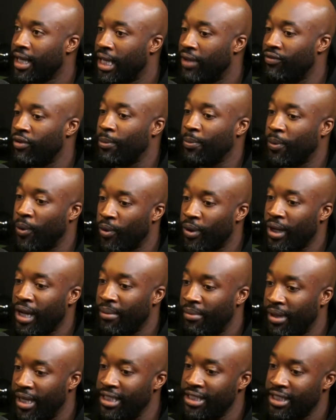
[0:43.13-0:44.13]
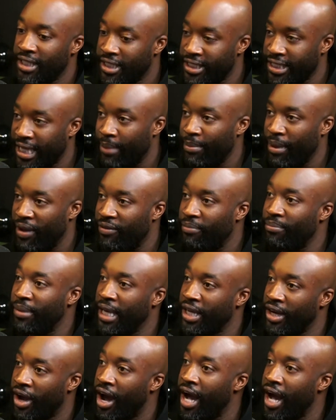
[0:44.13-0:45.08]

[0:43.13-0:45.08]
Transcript: Liverpool coming into this game, having beaten